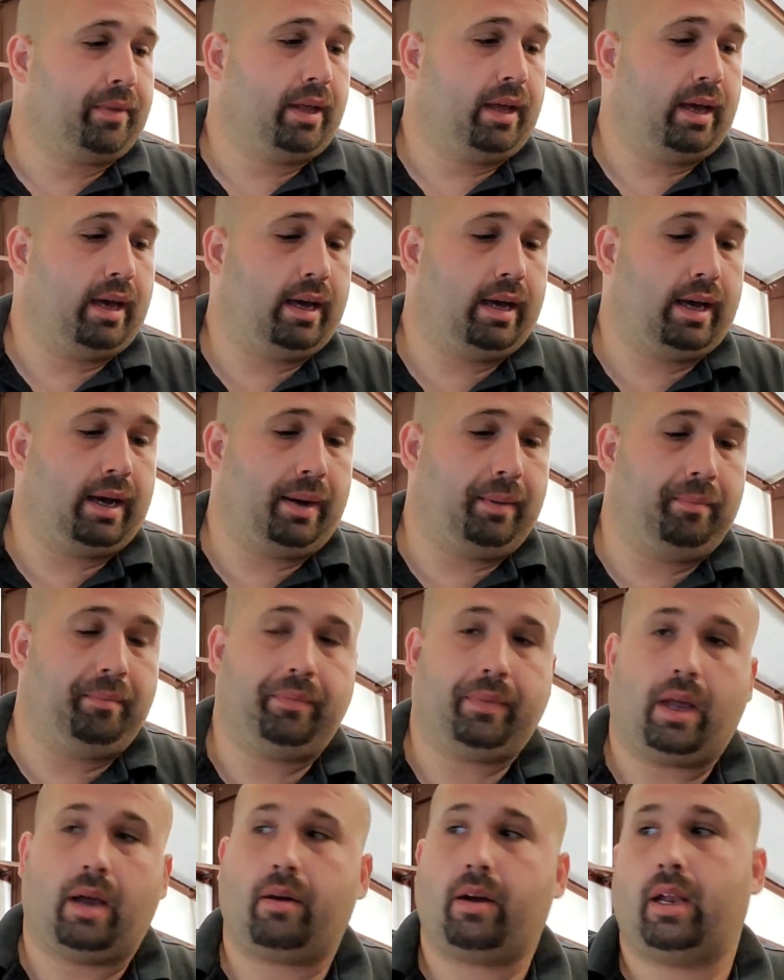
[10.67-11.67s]
I'm
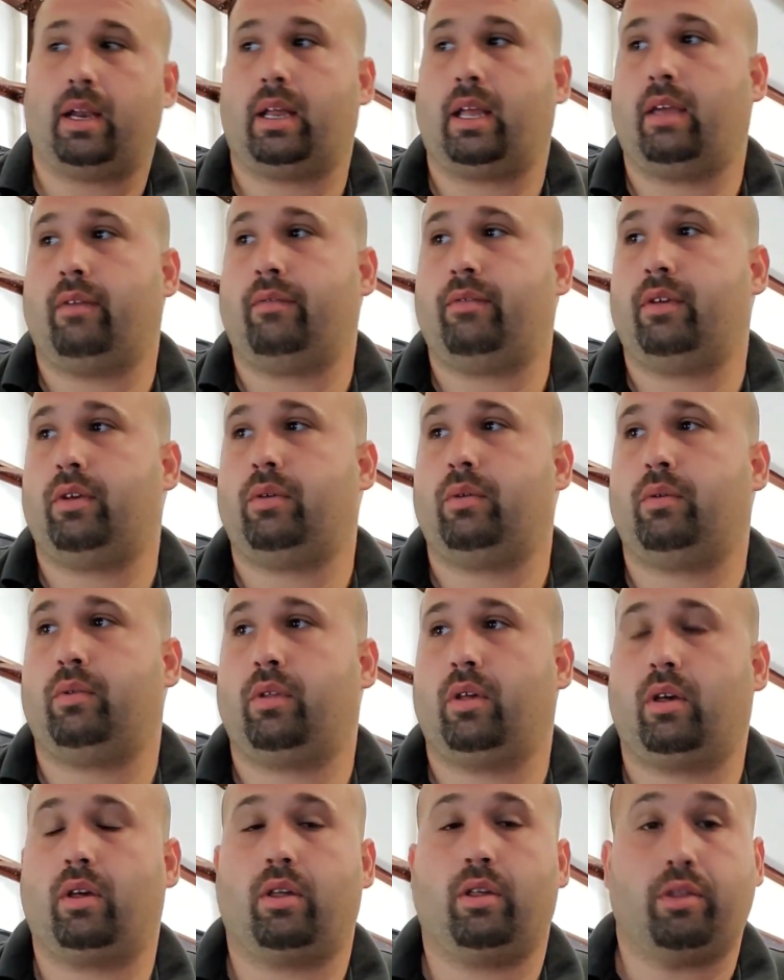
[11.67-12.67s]
going to give you
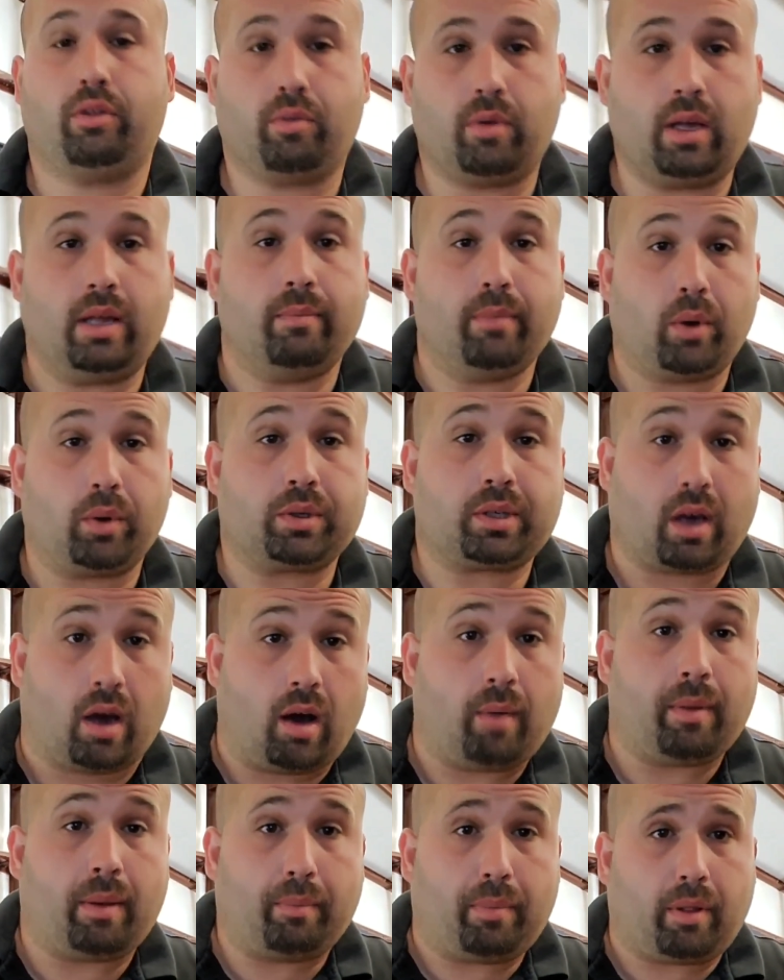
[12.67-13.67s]
the 3 most
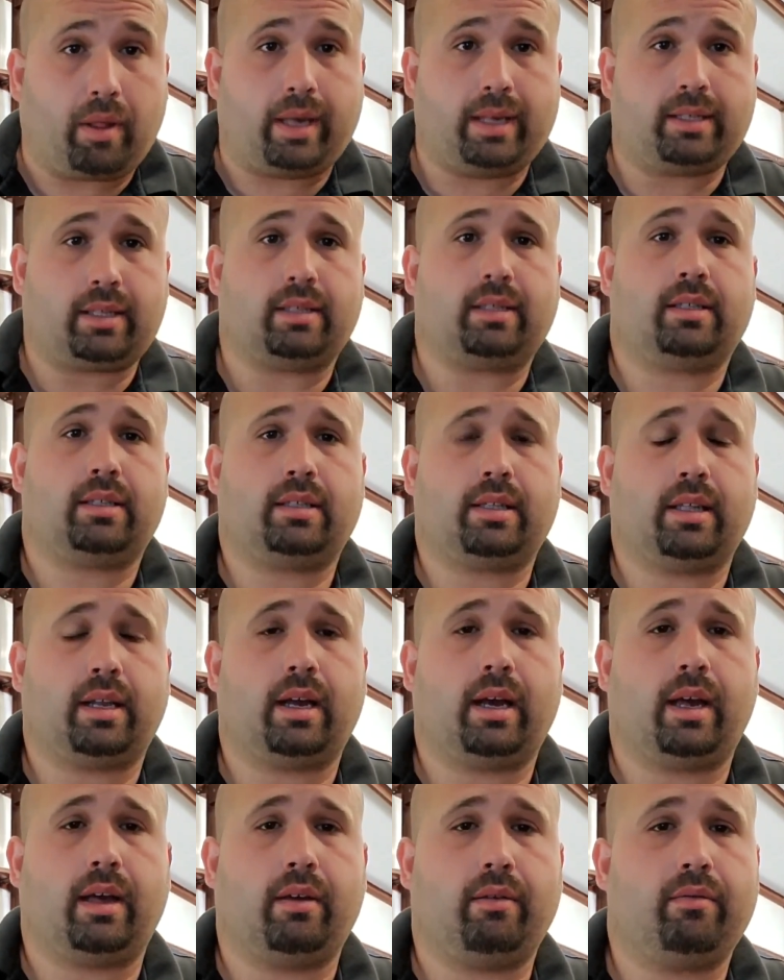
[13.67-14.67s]
common places that
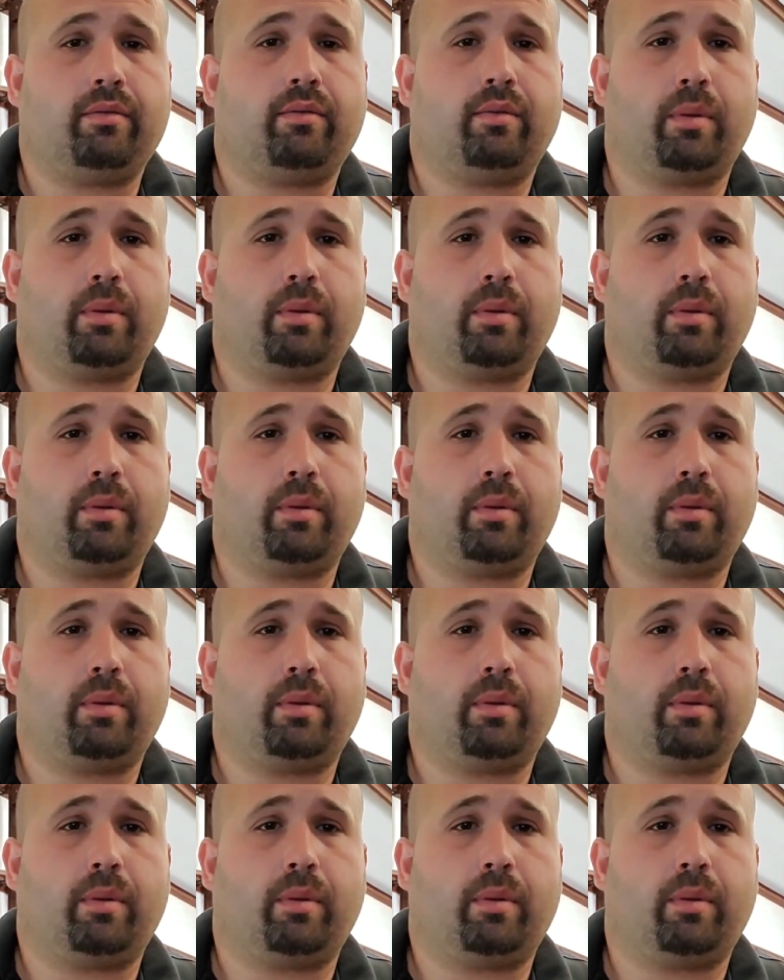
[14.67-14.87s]
I have